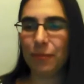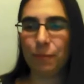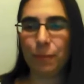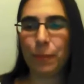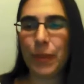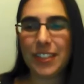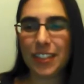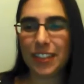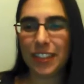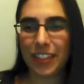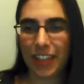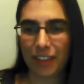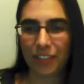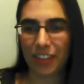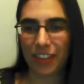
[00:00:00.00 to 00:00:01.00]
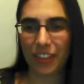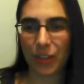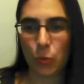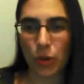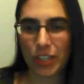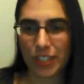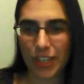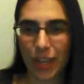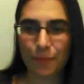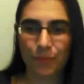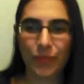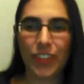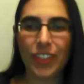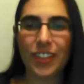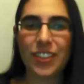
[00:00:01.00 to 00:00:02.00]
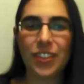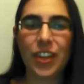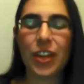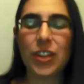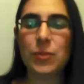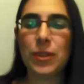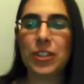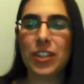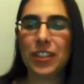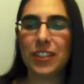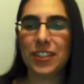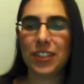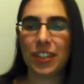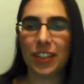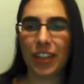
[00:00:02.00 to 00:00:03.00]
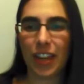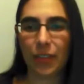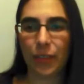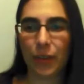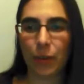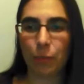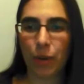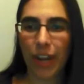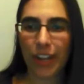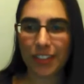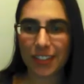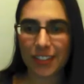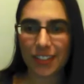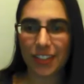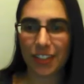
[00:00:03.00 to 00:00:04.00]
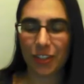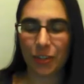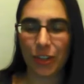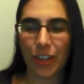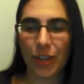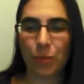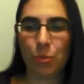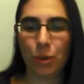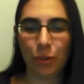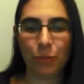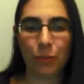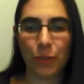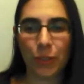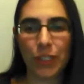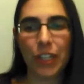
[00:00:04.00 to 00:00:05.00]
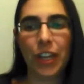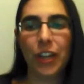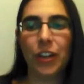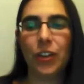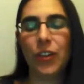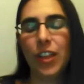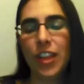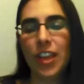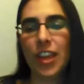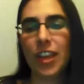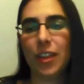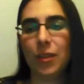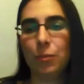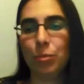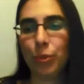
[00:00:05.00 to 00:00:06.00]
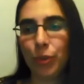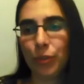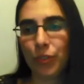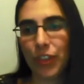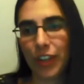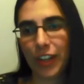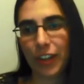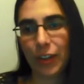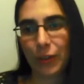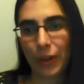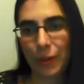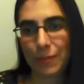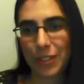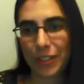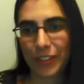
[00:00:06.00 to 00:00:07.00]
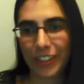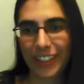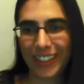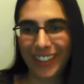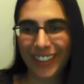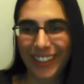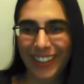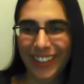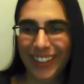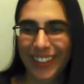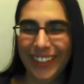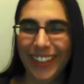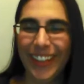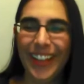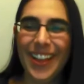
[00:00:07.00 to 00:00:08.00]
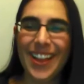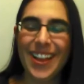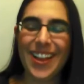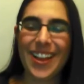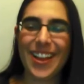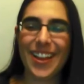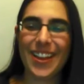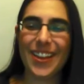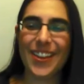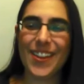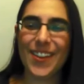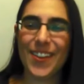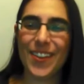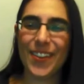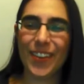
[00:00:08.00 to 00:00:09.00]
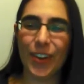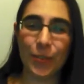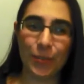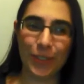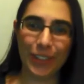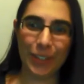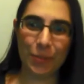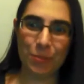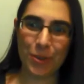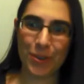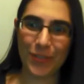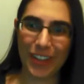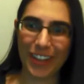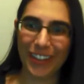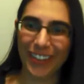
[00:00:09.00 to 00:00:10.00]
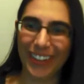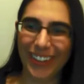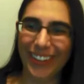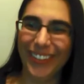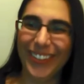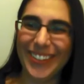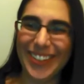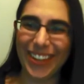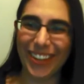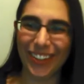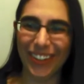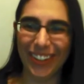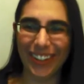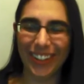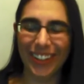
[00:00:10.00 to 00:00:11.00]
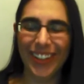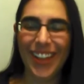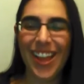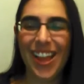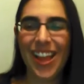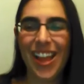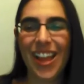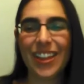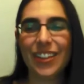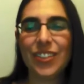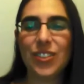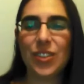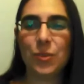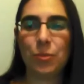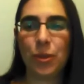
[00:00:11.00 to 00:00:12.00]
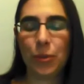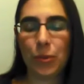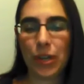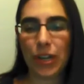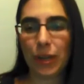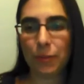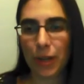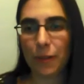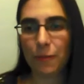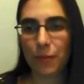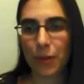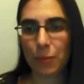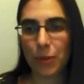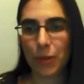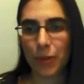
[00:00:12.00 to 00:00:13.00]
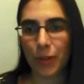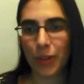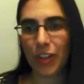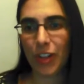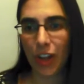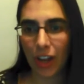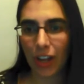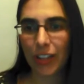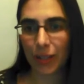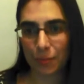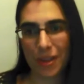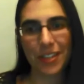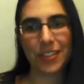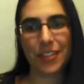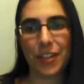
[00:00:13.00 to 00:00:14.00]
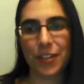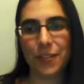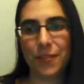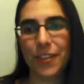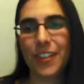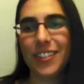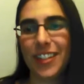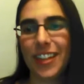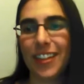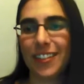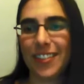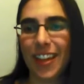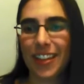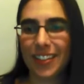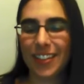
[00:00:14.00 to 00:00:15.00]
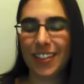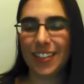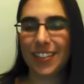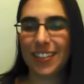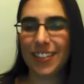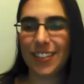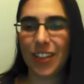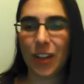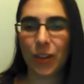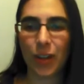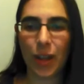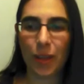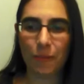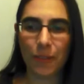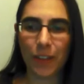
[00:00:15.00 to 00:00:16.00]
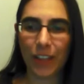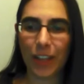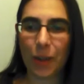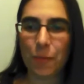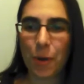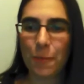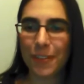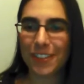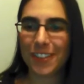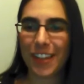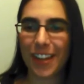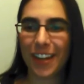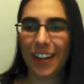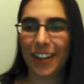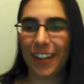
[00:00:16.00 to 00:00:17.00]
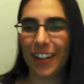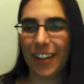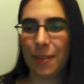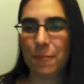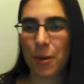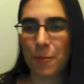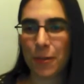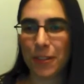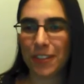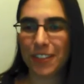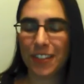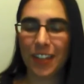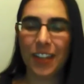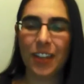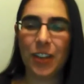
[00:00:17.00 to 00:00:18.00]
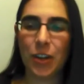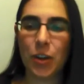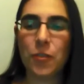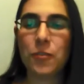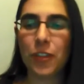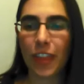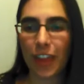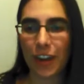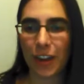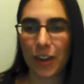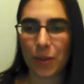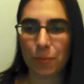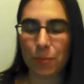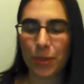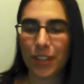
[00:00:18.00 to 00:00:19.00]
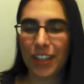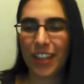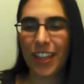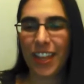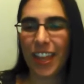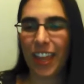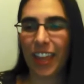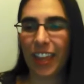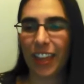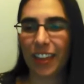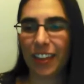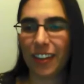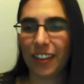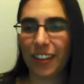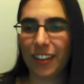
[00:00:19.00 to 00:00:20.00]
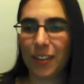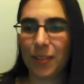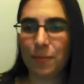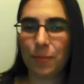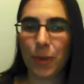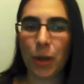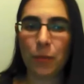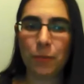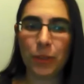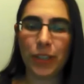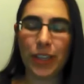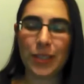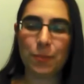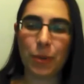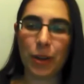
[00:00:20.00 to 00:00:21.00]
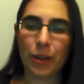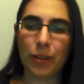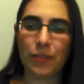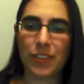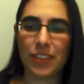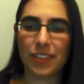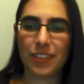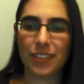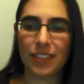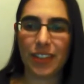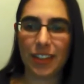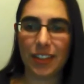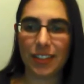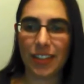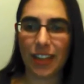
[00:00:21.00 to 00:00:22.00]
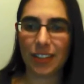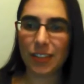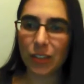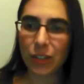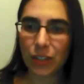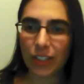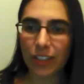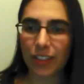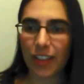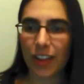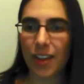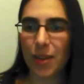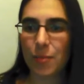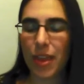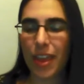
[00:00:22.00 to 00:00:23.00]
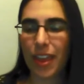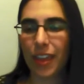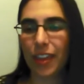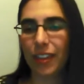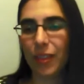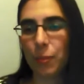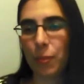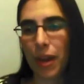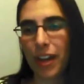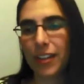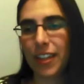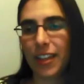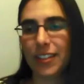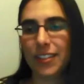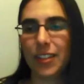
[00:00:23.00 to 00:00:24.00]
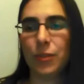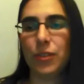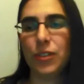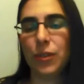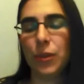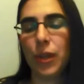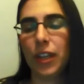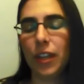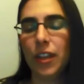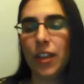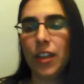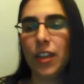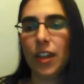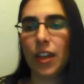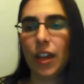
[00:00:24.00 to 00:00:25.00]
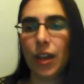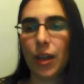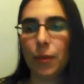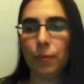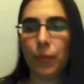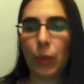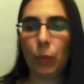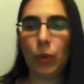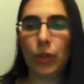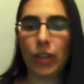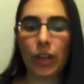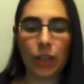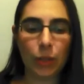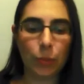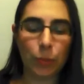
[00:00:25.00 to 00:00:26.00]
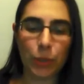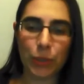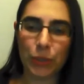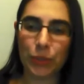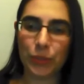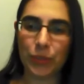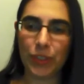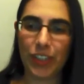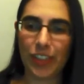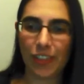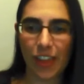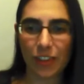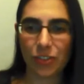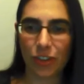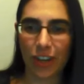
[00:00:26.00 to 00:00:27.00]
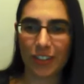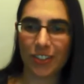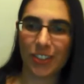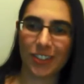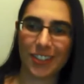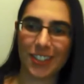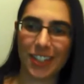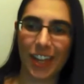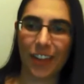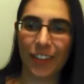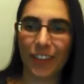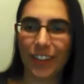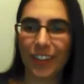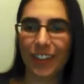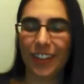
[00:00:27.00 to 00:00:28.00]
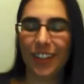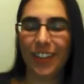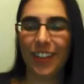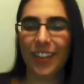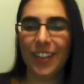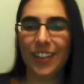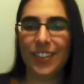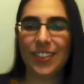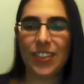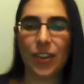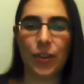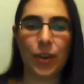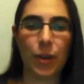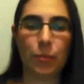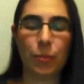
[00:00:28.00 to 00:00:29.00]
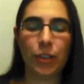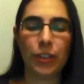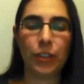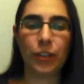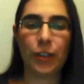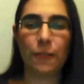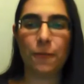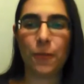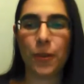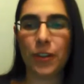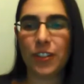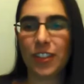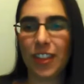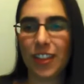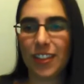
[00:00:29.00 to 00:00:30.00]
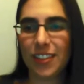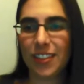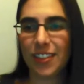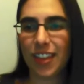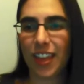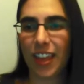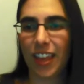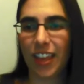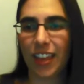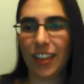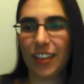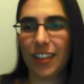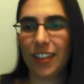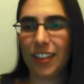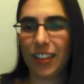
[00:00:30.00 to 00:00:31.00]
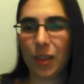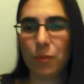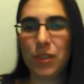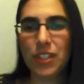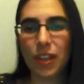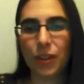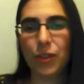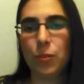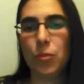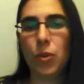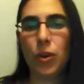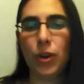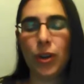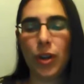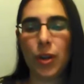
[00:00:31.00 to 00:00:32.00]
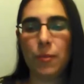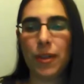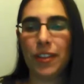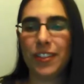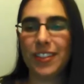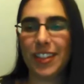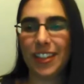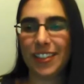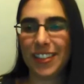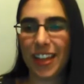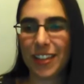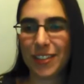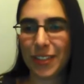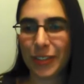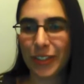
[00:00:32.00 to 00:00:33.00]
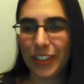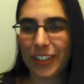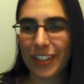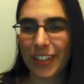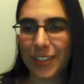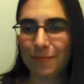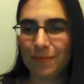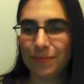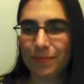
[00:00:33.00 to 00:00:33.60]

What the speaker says: basically everything one time. So now's my chance to get out there and practice it and create a portfolio and prove that I know what I'm doing and hopefully prove I know what I'm doing and get to the point where I'm comfortable calling myself a data scientist. So I feel like I'm almost there and I'm almost over that hump. And hopefully, as part of this data science learning club and the podcast that we're doing, we'll all move in that direction together. So I'm looking forward to this, and let me tell you more about the Data Science Learning Club.